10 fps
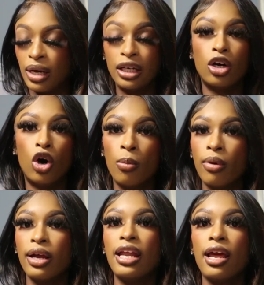my little
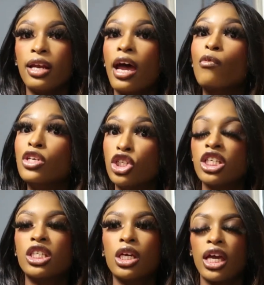homeboy that we
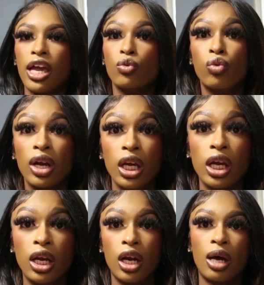just seen came running
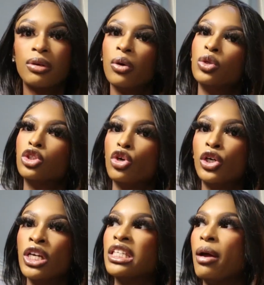in there, and I'm like, what's going
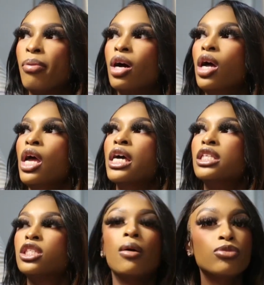on? He's like, bro,
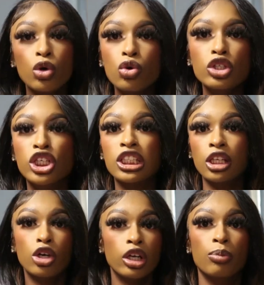some dudes just
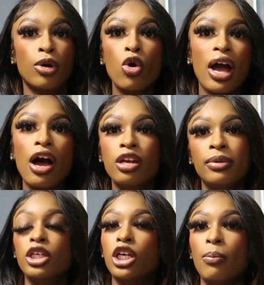literally broke out in
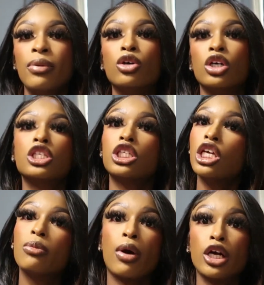the middle of
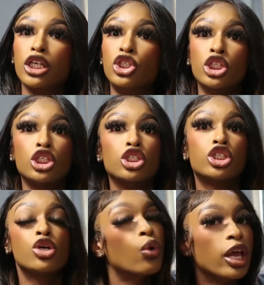City Market just
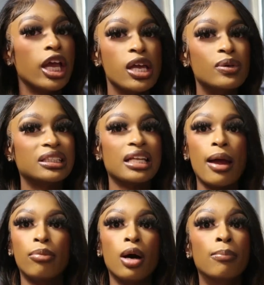shooting. He was
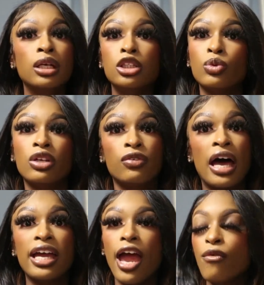like, bro, bullets went to
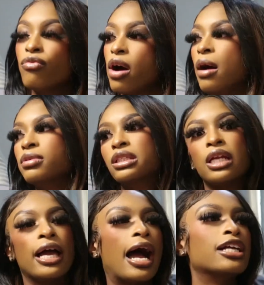flying everywhere. I'm just
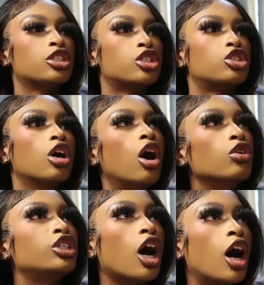like, I just
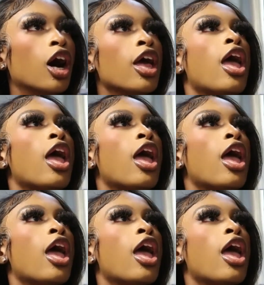told y'all,